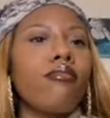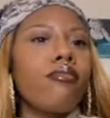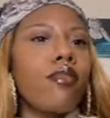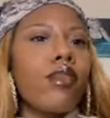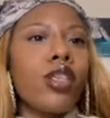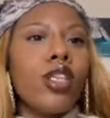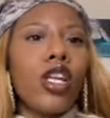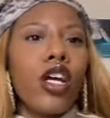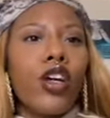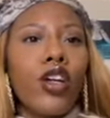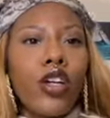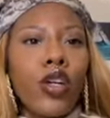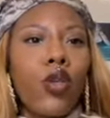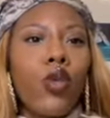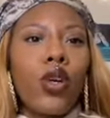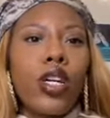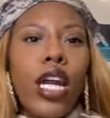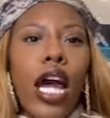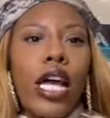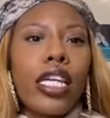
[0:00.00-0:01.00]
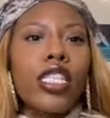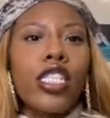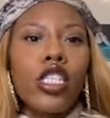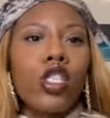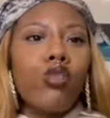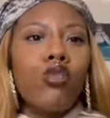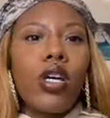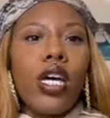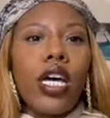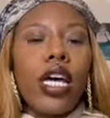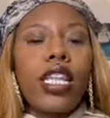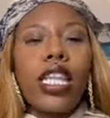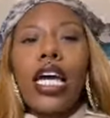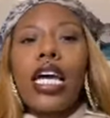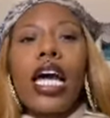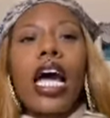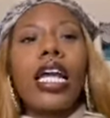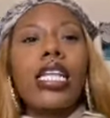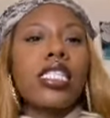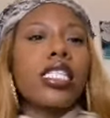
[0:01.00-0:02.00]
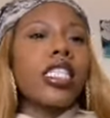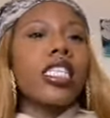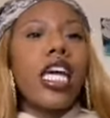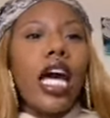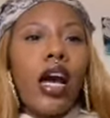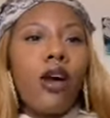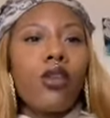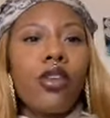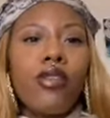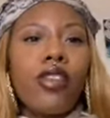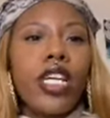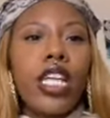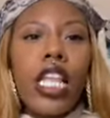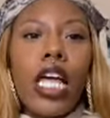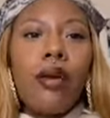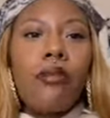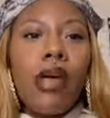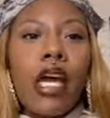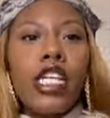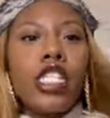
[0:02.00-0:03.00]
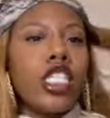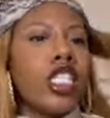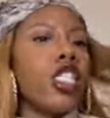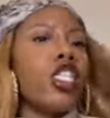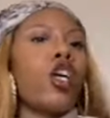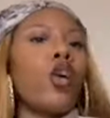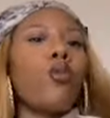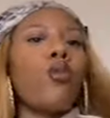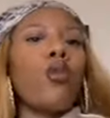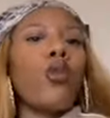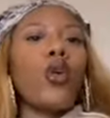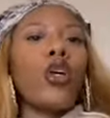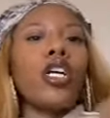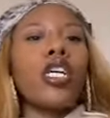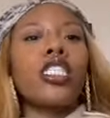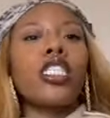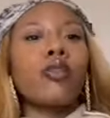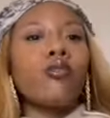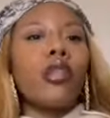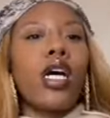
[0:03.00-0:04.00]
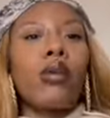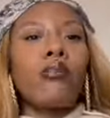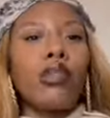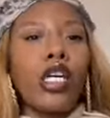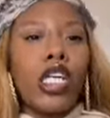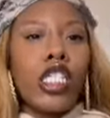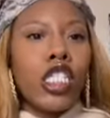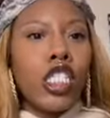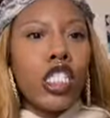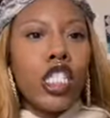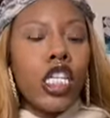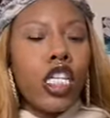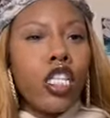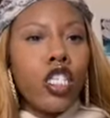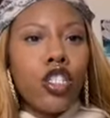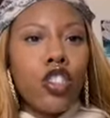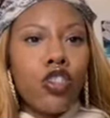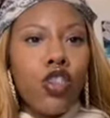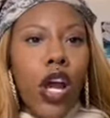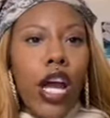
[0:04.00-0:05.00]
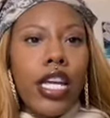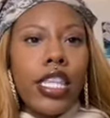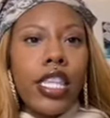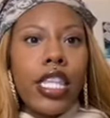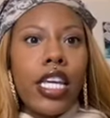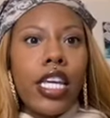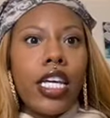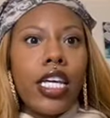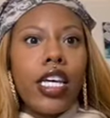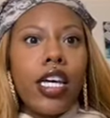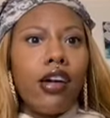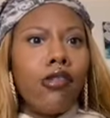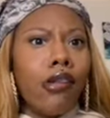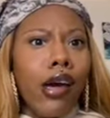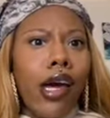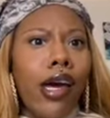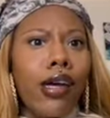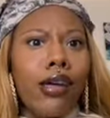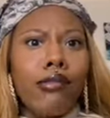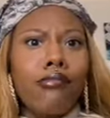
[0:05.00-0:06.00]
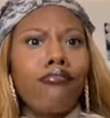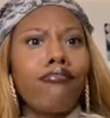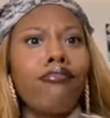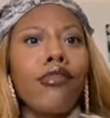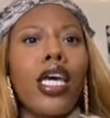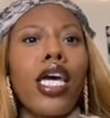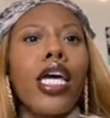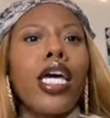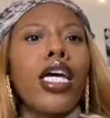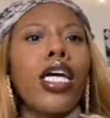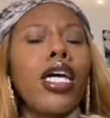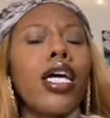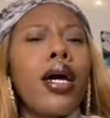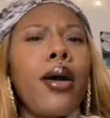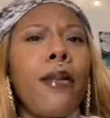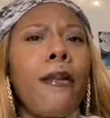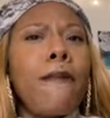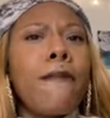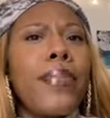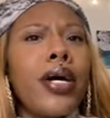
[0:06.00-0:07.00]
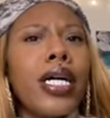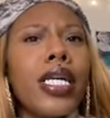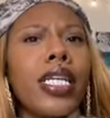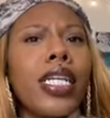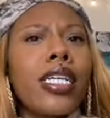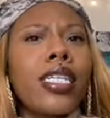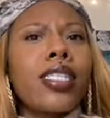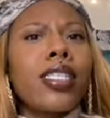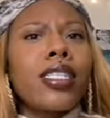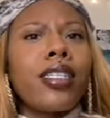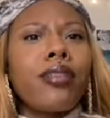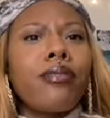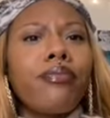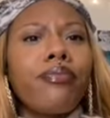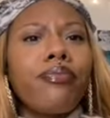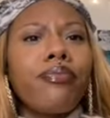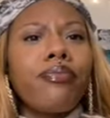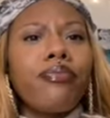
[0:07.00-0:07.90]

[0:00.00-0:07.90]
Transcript: learning on not to do that. Like honestly, I don't even claim that shit no more. Sometimes I just get distracted, okay? But listen,